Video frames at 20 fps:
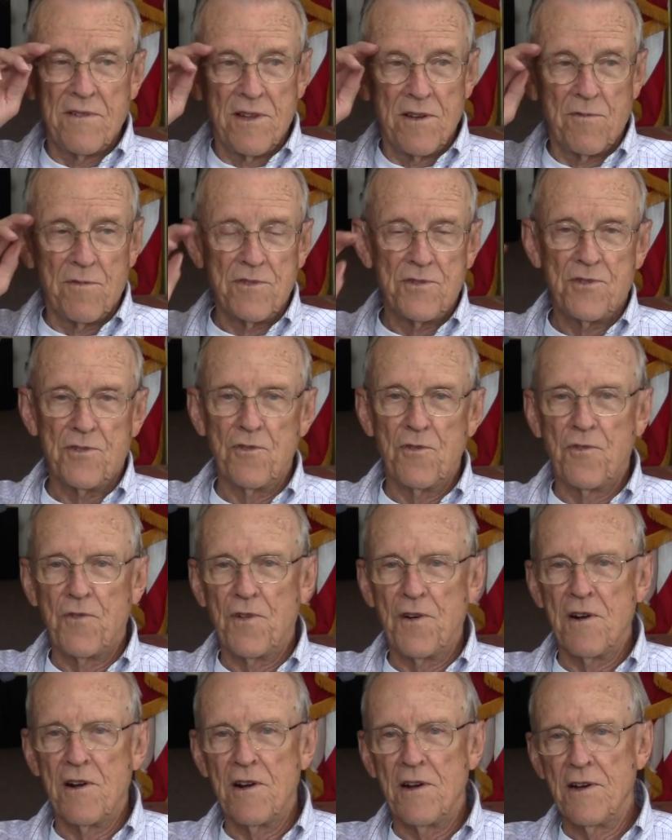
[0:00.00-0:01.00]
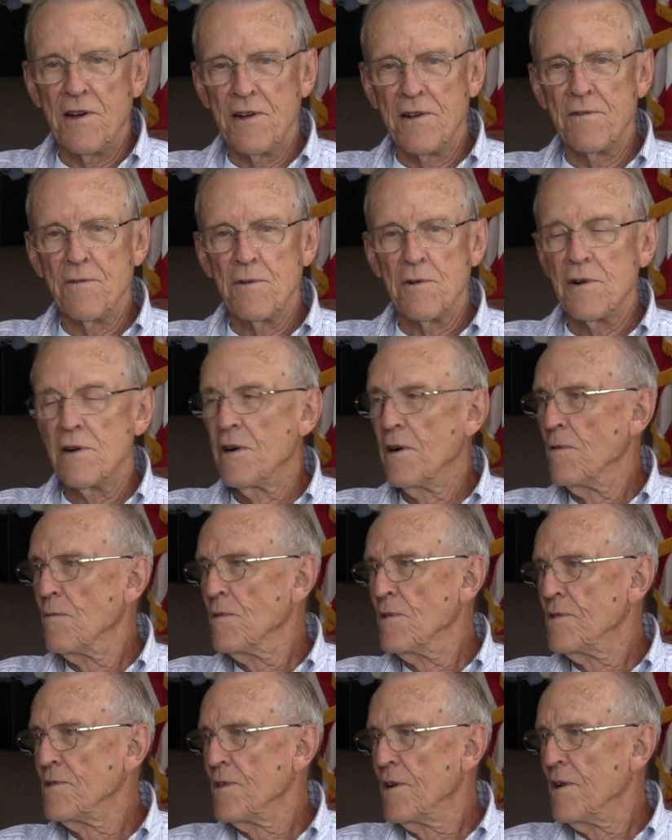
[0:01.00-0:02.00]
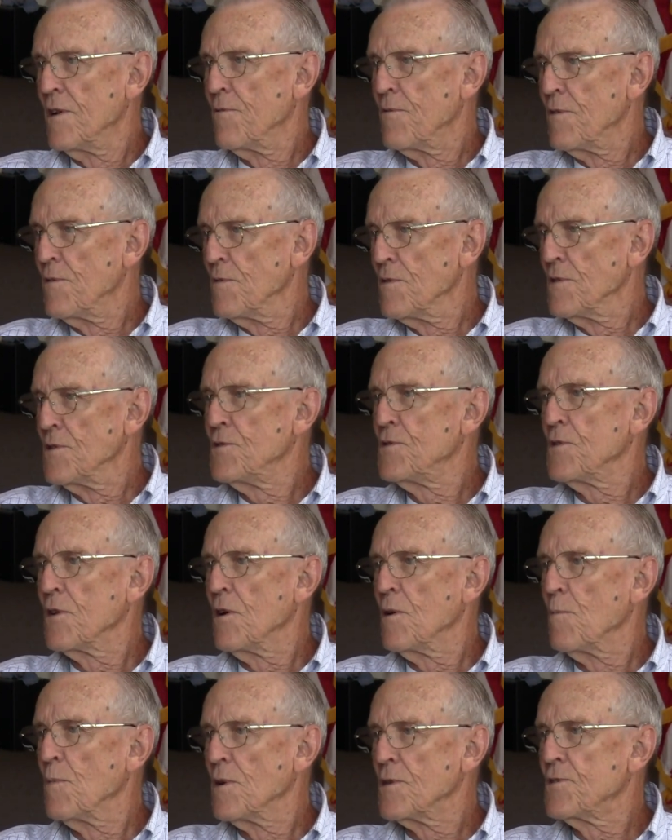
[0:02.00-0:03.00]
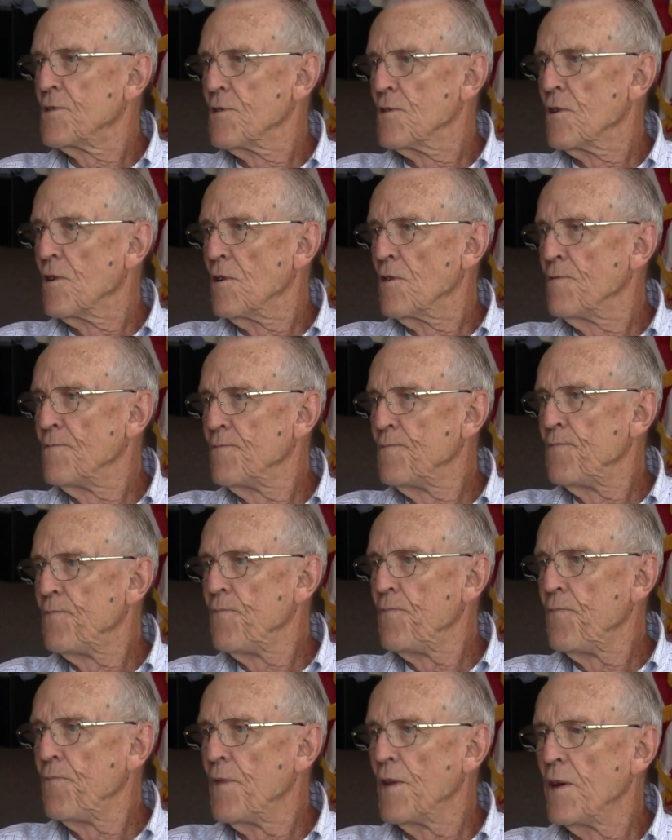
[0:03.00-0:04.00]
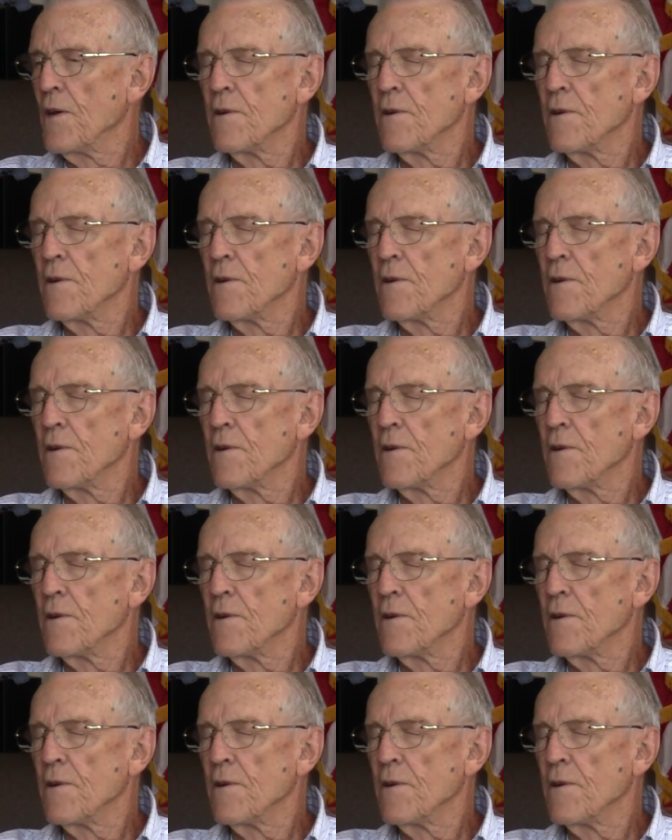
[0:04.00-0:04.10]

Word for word: They, they were so far ahead of where I was. I never really saw much at all. Right. Yeah.